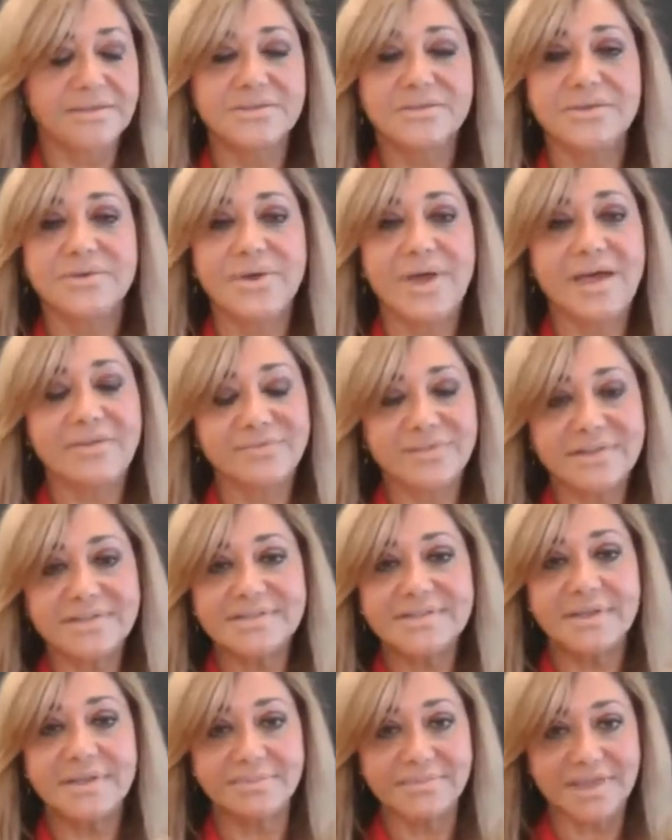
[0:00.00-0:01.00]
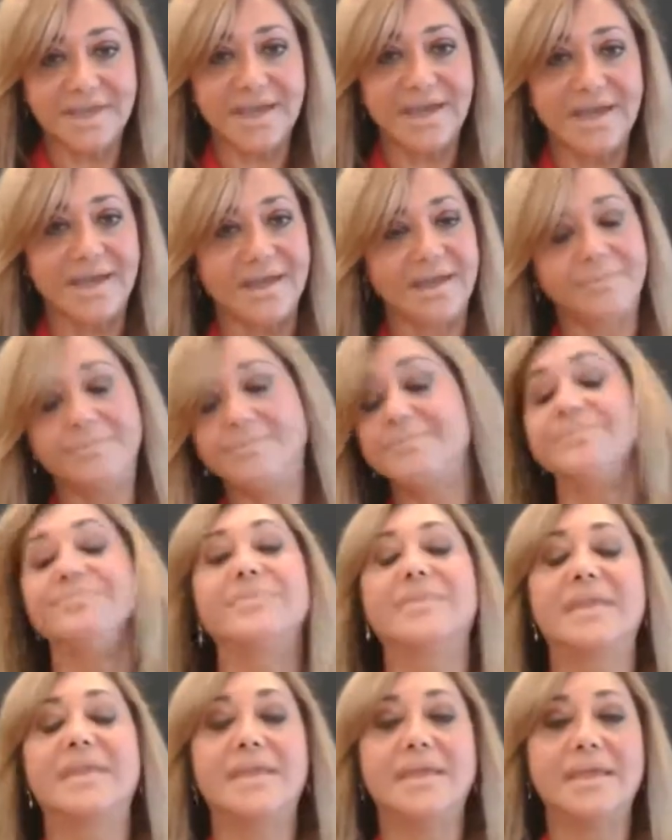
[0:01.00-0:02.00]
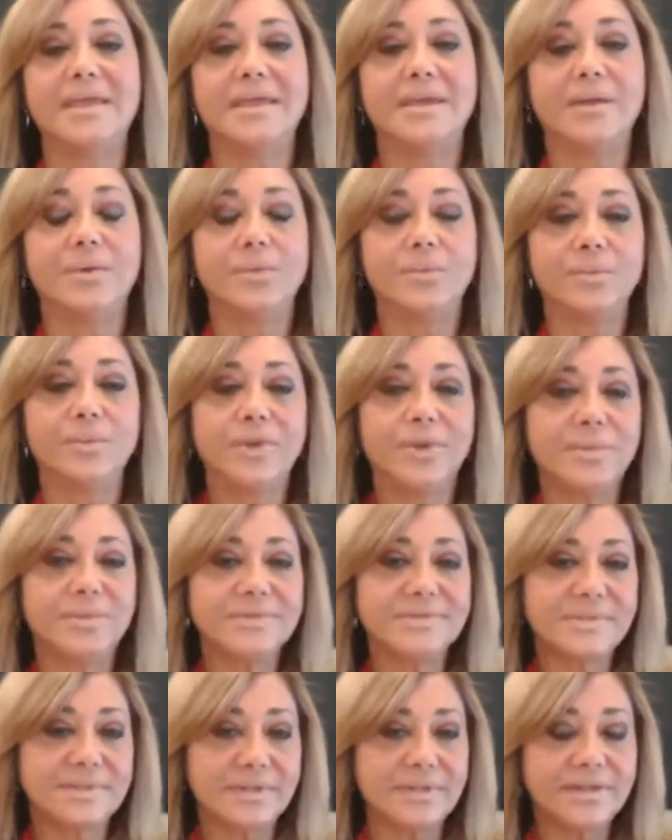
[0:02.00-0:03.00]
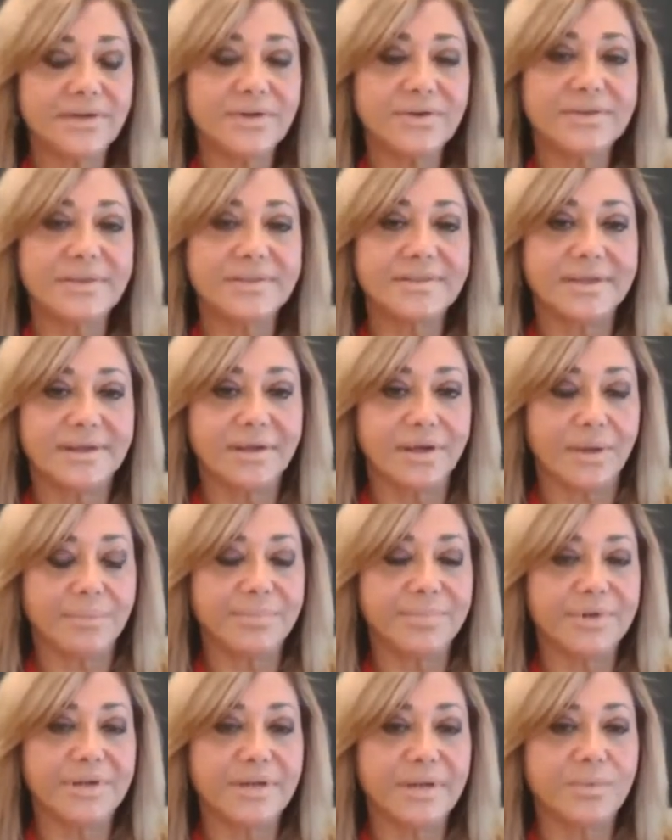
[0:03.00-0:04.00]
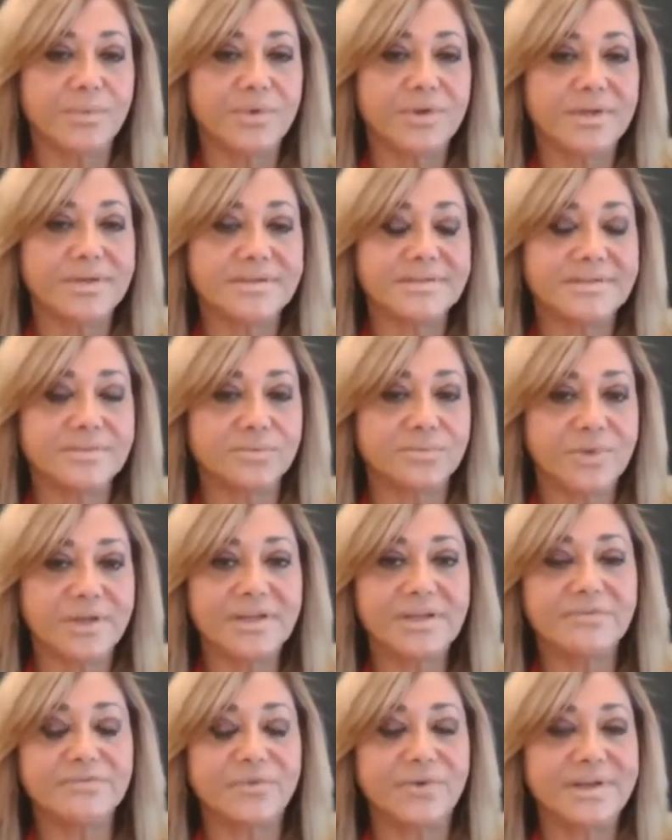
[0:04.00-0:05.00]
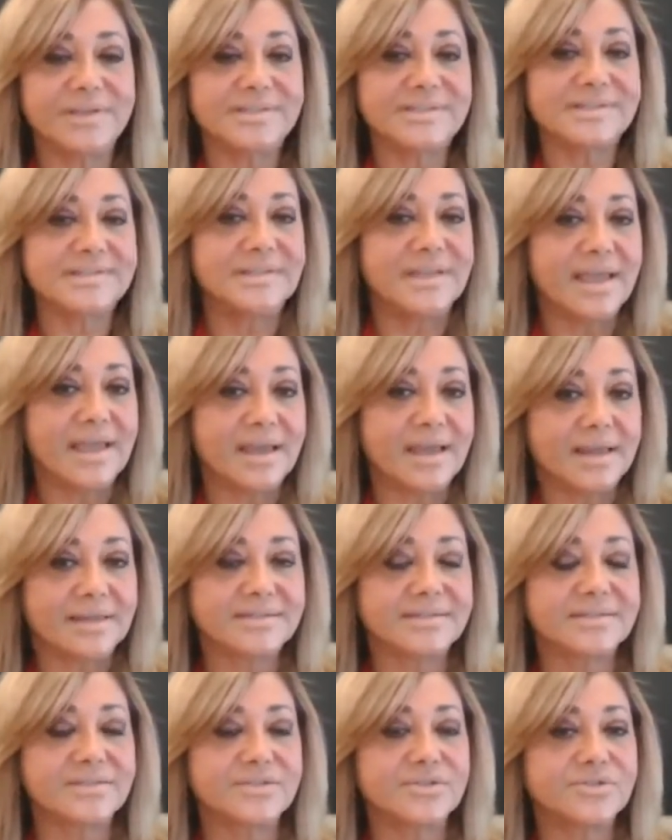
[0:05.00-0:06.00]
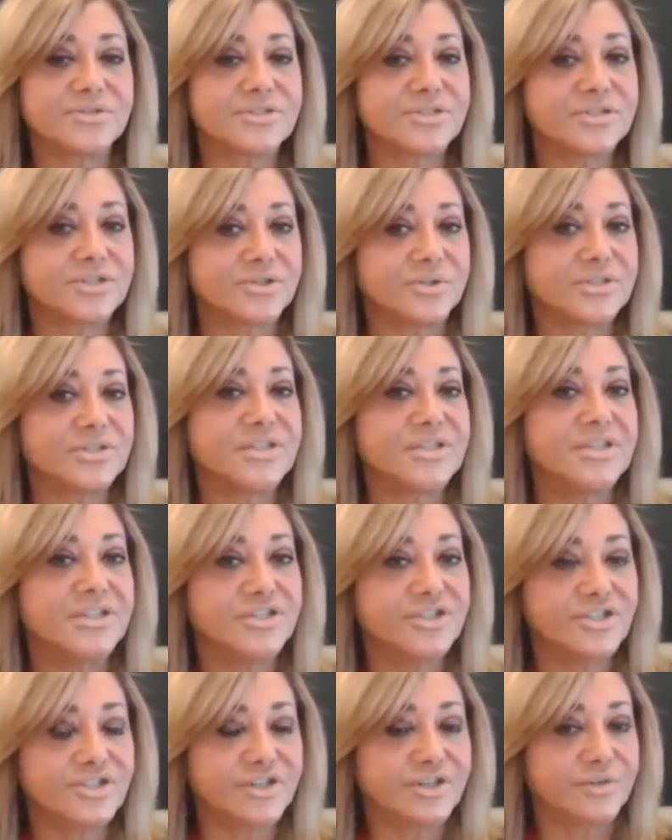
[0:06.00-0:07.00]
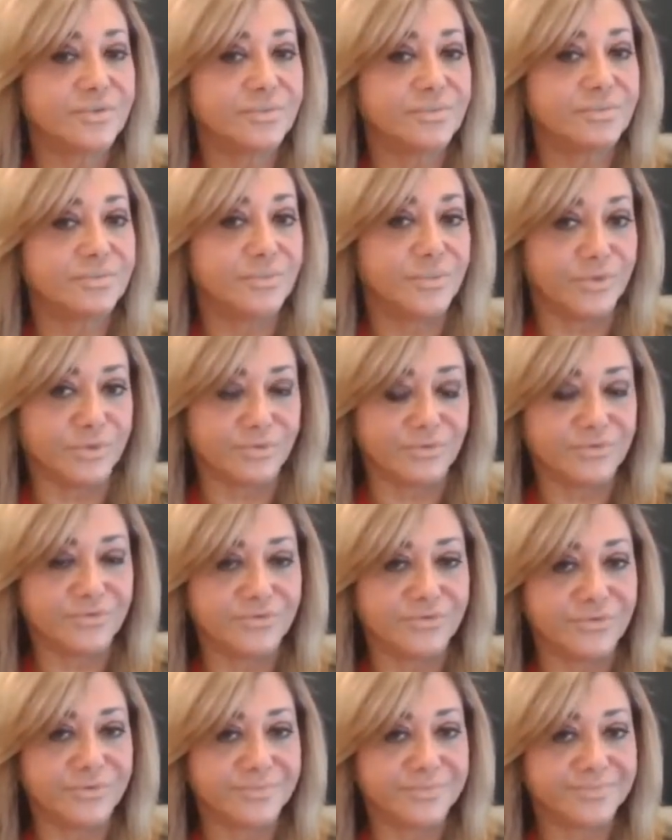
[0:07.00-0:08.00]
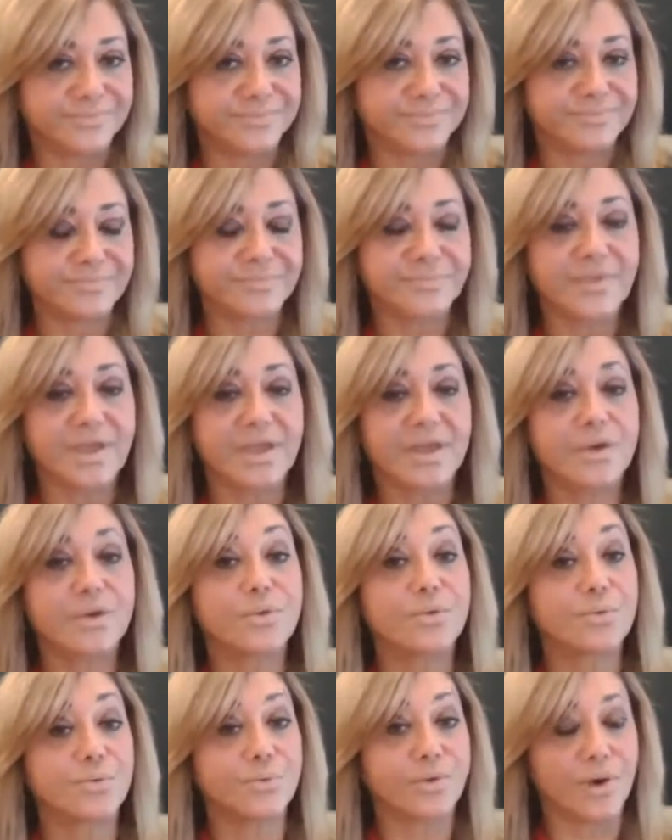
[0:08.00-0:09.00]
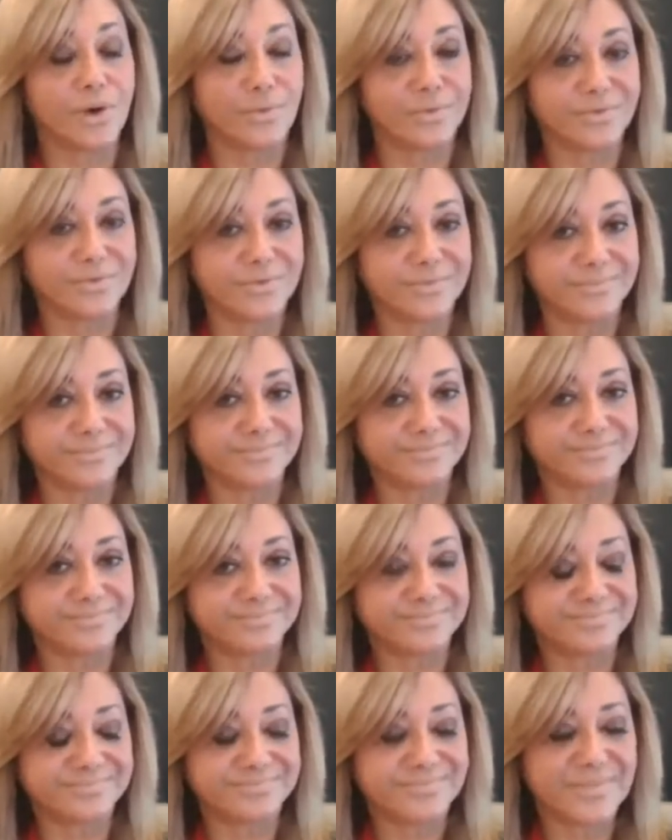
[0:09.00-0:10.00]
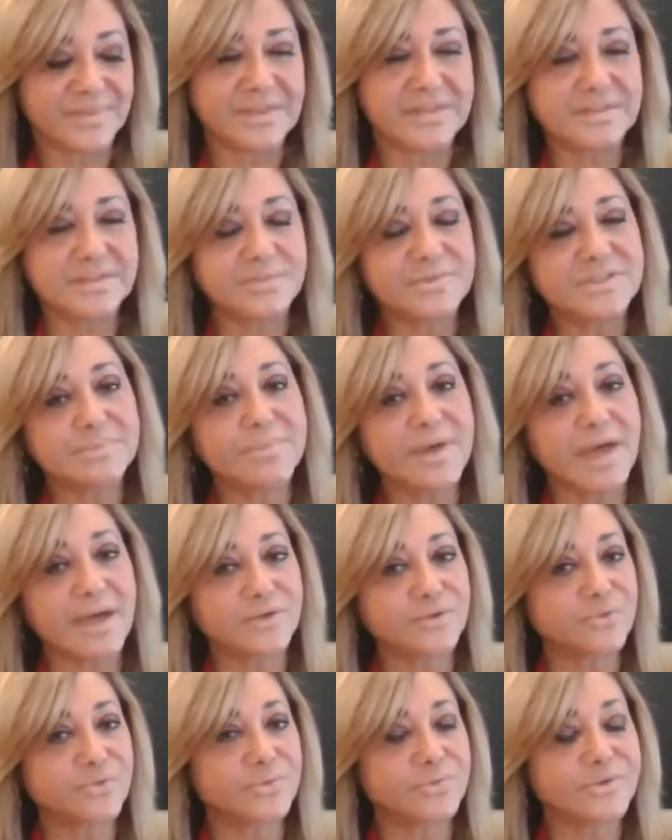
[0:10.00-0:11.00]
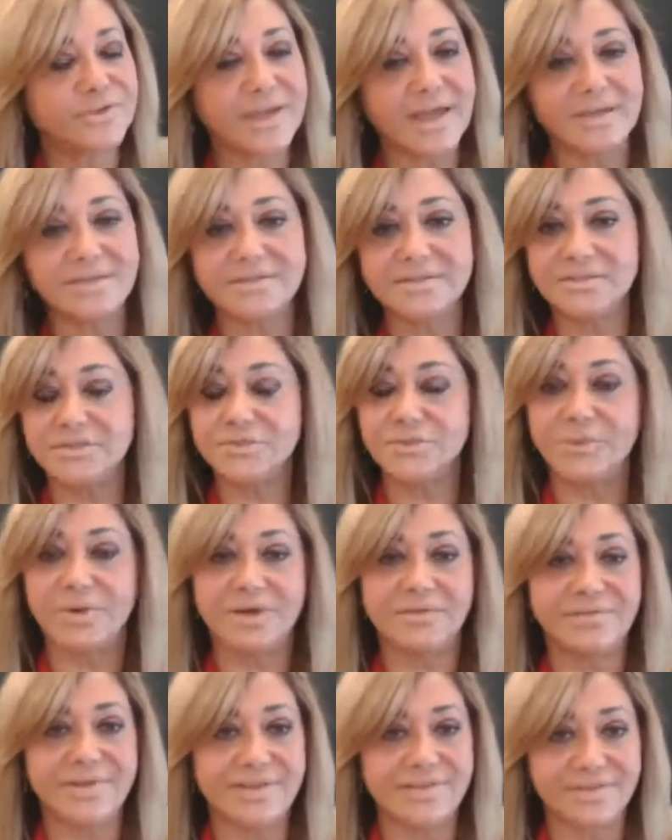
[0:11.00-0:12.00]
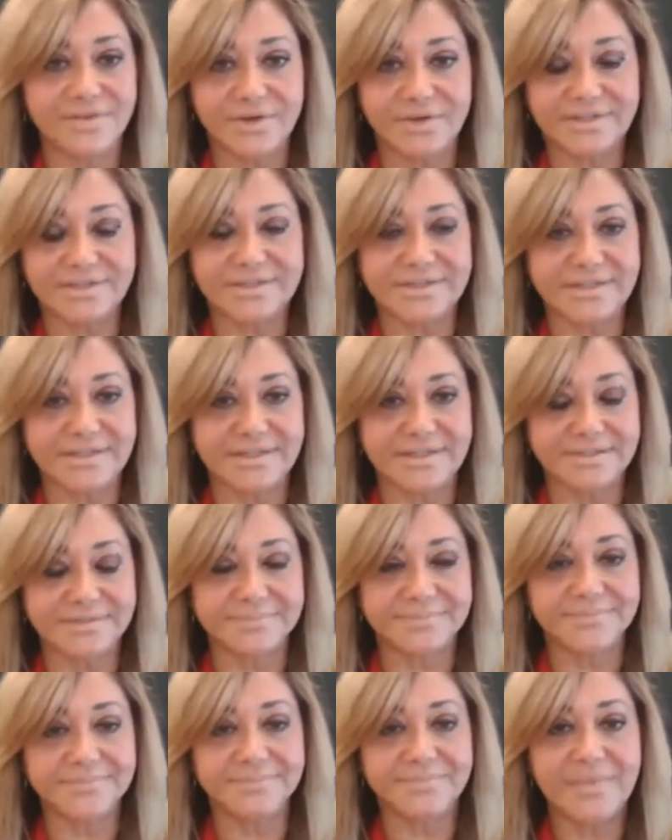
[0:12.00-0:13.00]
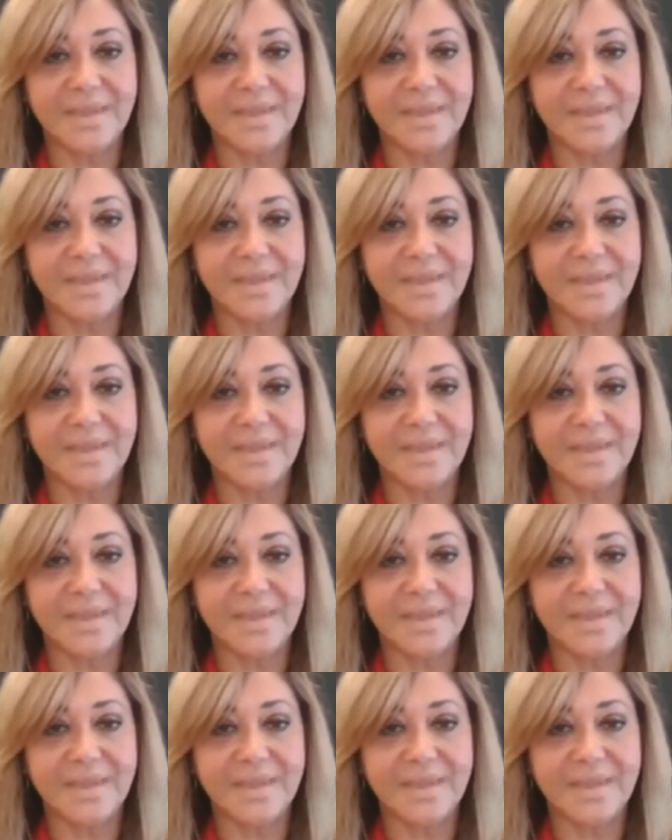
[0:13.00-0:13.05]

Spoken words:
So after some time, it was clear that the company was ready for its next strategic move, growth. This was about 2012 and 13.